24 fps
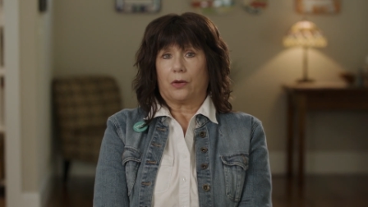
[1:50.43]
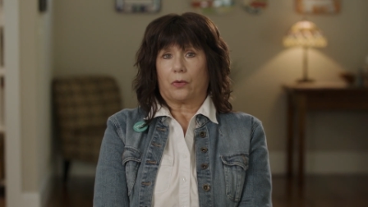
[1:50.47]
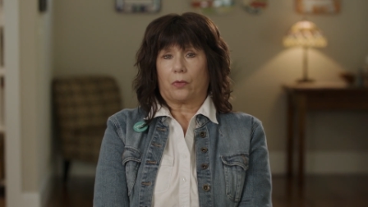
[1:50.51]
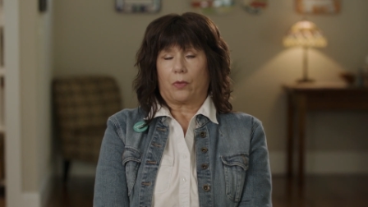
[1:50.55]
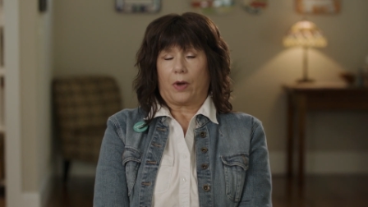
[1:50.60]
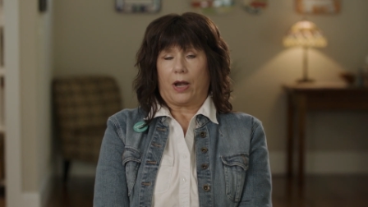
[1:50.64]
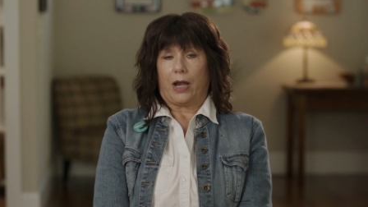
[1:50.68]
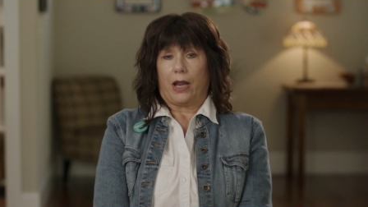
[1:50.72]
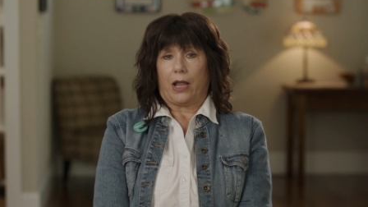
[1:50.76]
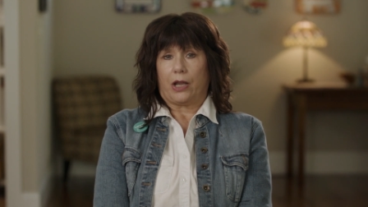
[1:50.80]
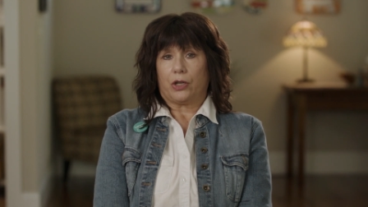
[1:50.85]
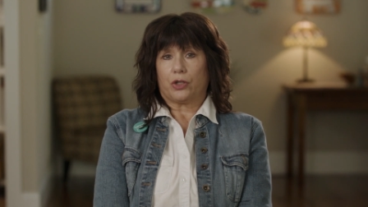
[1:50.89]

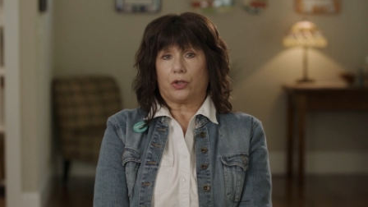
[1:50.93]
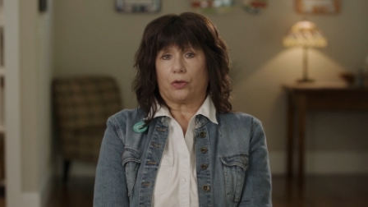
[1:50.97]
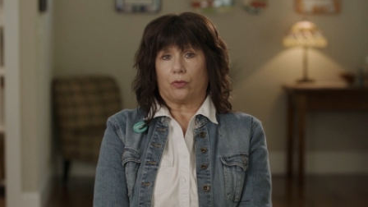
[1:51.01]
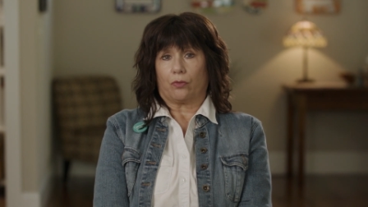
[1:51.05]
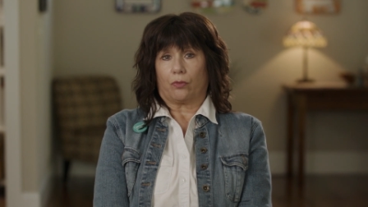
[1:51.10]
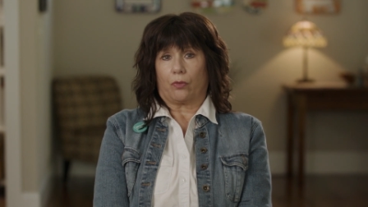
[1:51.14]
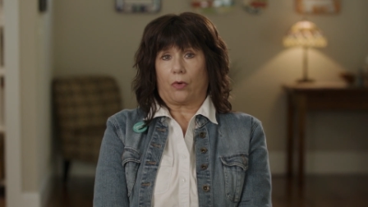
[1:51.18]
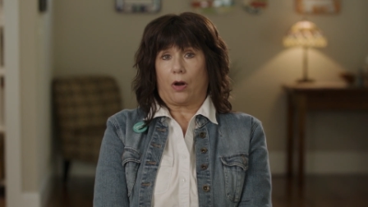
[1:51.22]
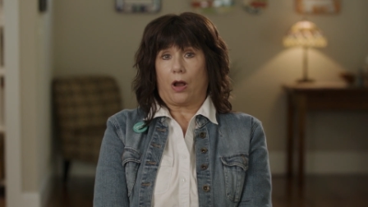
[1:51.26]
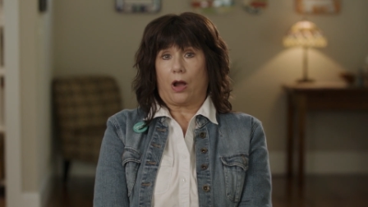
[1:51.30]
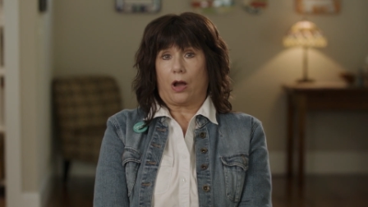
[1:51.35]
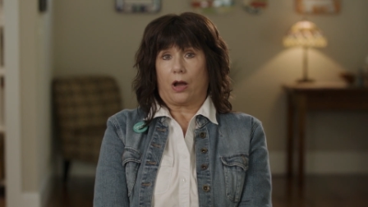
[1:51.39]

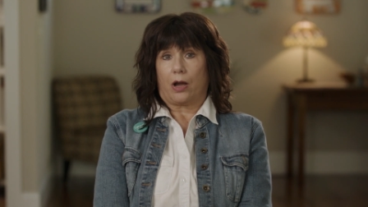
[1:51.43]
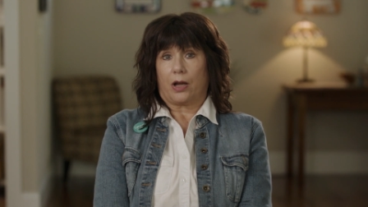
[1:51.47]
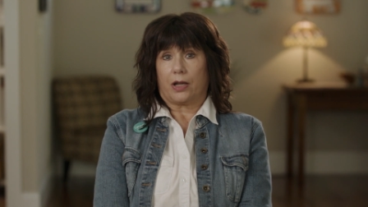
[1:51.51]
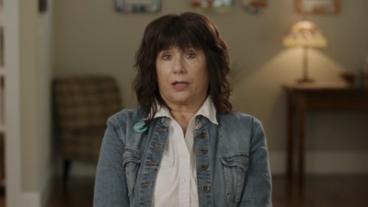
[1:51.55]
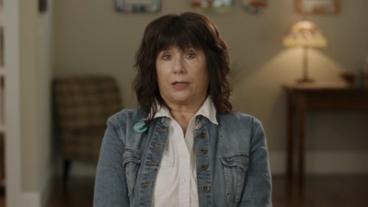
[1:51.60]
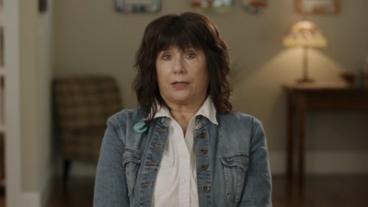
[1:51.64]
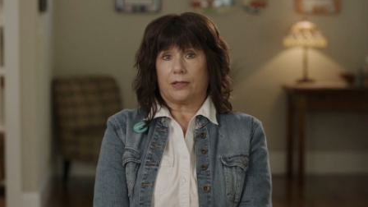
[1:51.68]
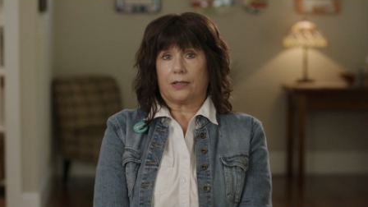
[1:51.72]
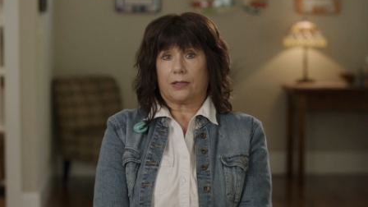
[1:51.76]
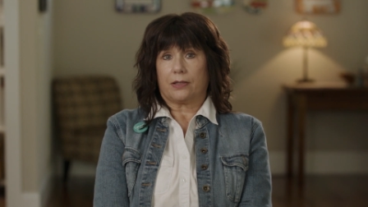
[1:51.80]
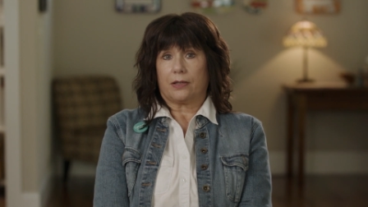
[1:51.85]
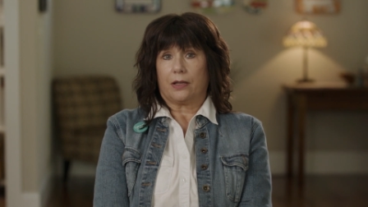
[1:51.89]
radiation
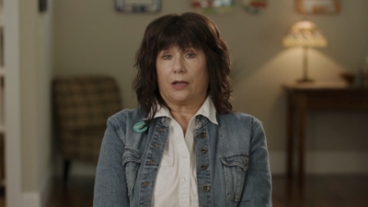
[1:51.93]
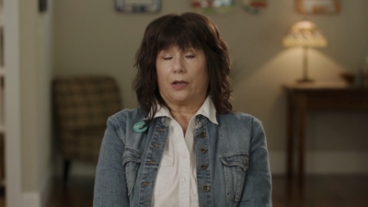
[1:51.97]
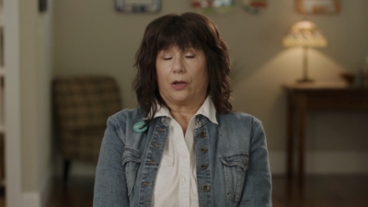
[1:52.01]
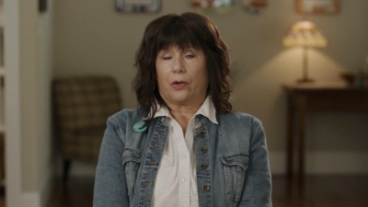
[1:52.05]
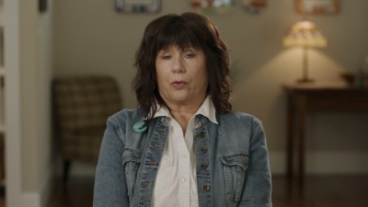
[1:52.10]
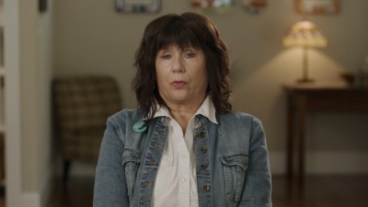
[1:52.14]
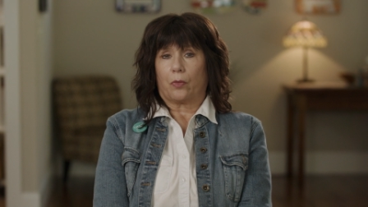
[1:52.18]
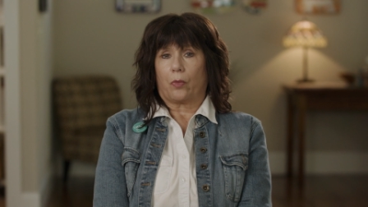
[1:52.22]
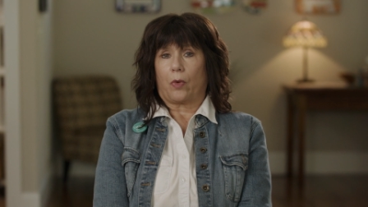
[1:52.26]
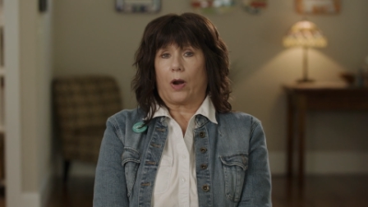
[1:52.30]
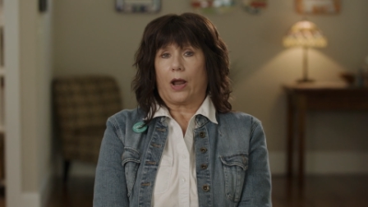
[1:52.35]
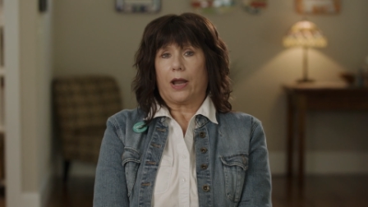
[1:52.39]
rods
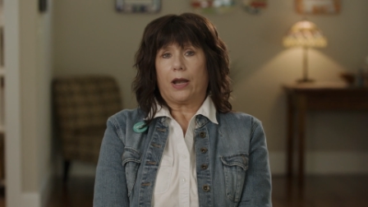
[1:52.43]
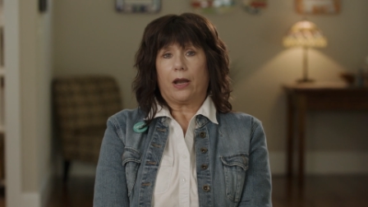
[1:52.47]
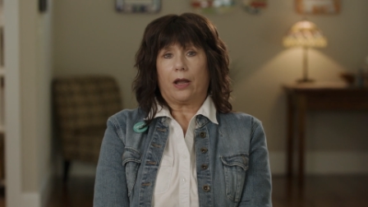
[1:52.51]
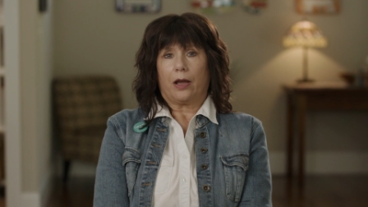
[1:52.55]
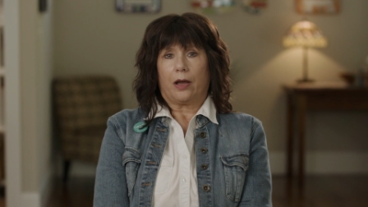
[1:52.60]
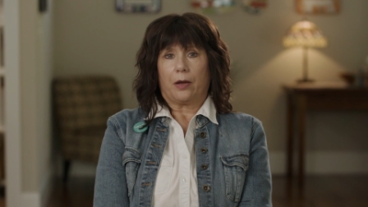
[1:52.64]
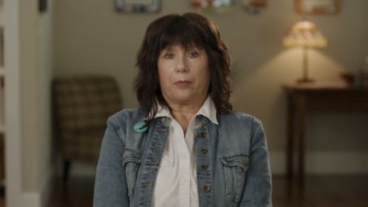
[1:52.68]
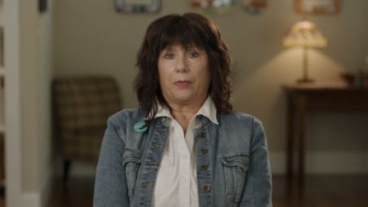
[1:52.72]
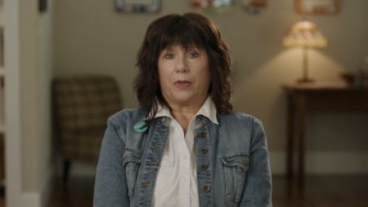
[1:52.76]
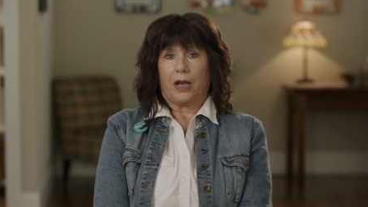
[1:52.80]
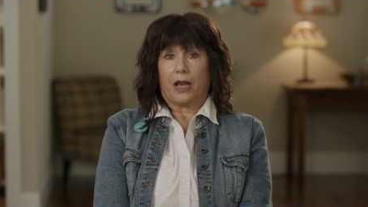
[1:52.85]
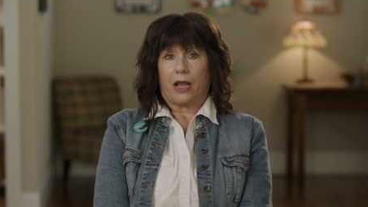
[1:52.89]
right
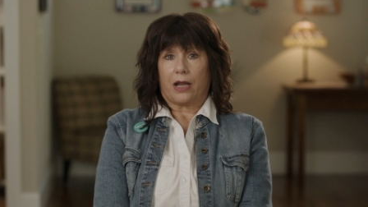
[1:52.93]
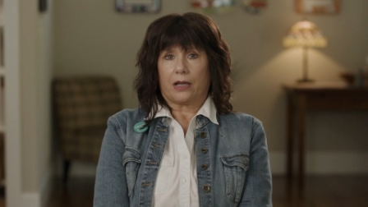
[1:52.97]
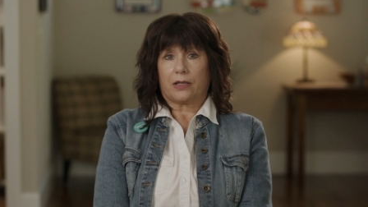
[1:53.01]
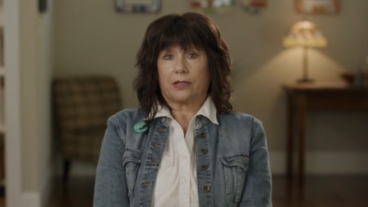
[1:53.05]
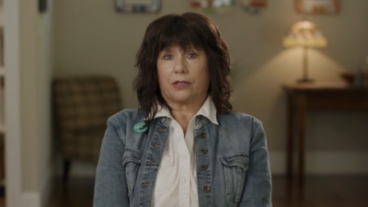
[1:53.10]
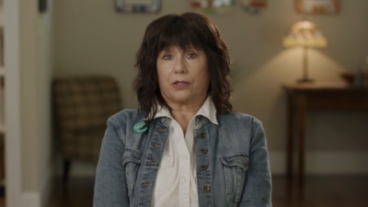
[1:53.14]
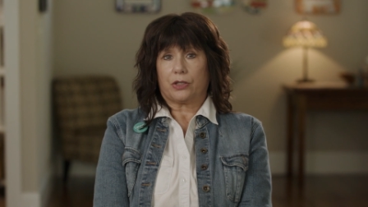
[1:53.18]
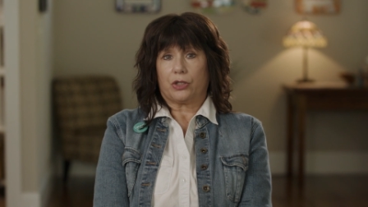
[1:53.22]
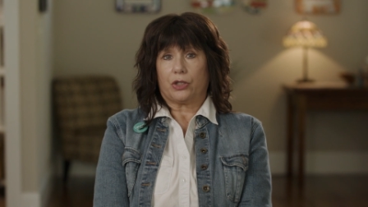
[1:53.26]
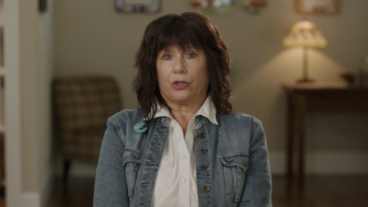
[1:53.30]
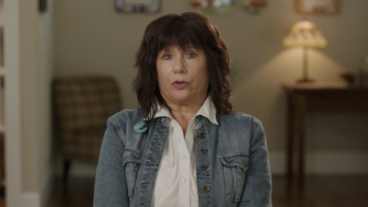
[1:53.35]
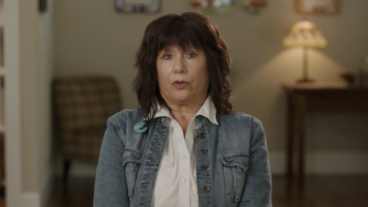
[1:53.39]
up
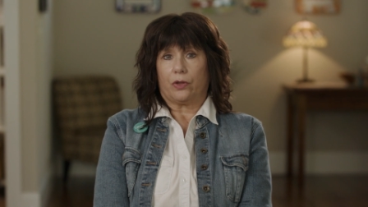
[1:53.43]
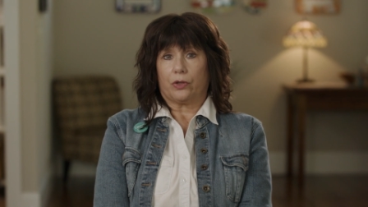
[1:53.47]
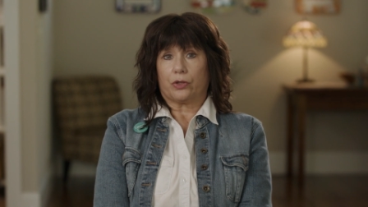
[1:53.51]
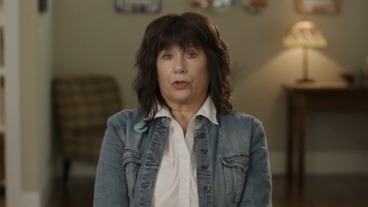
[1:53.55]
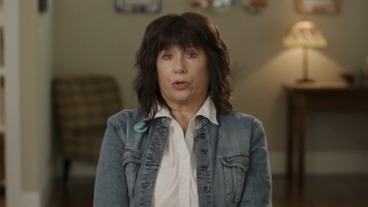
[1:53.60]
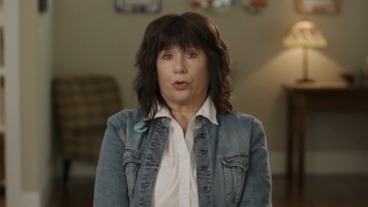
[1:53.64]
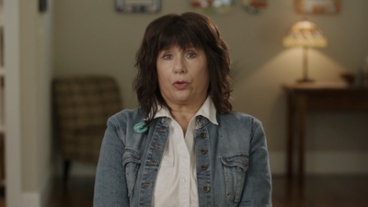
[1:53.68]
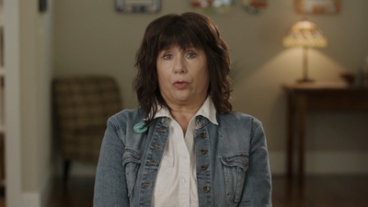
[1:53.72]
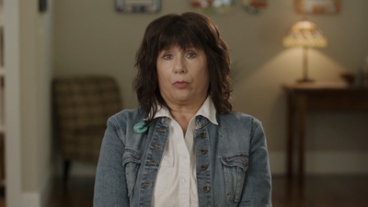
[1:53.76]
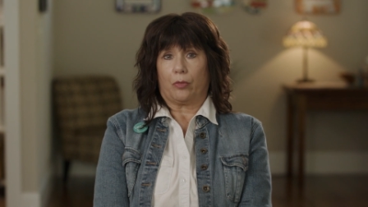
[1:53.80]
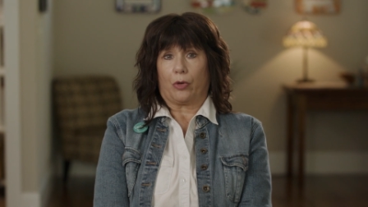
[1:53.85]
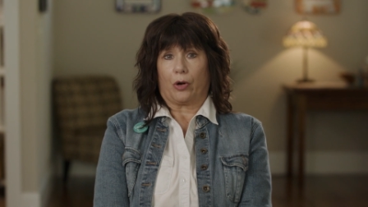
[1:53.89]
next to the
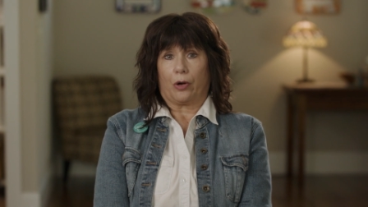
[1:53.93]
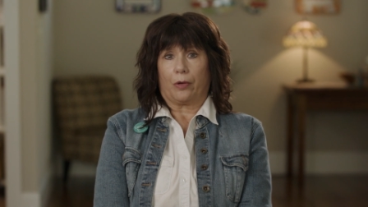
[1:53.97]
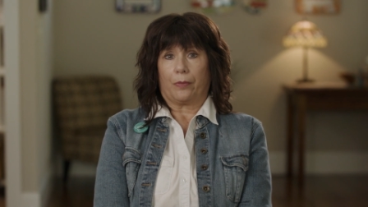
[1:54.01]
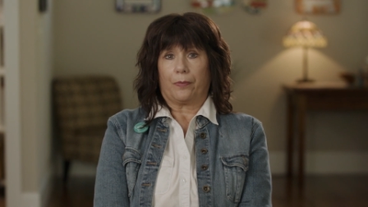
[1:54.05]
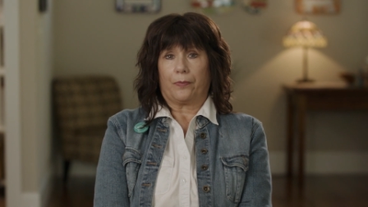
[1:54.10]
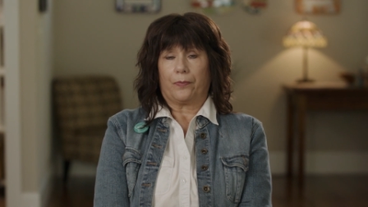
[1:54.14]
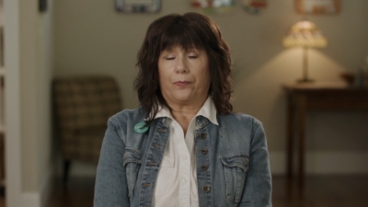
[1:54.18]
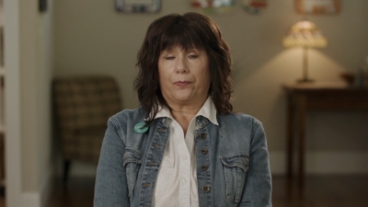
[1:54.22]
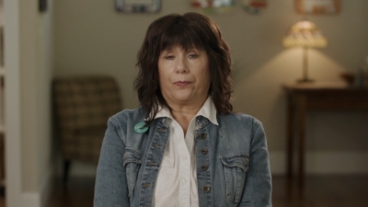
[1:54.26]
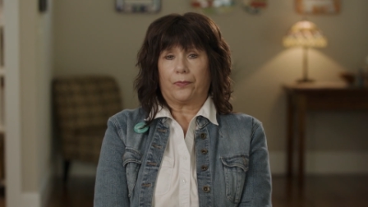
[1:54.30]
tumor.